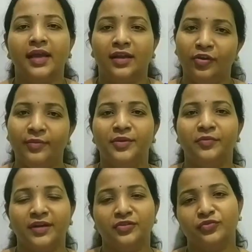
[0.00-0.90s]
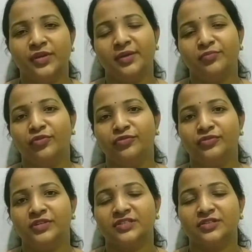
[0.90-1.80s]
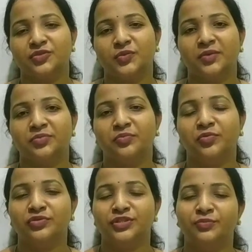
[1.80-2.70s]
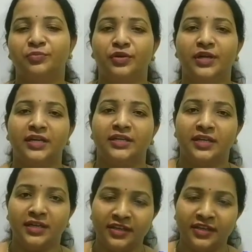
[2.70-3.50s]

Hello everyone, today I am going to discuss one of the most important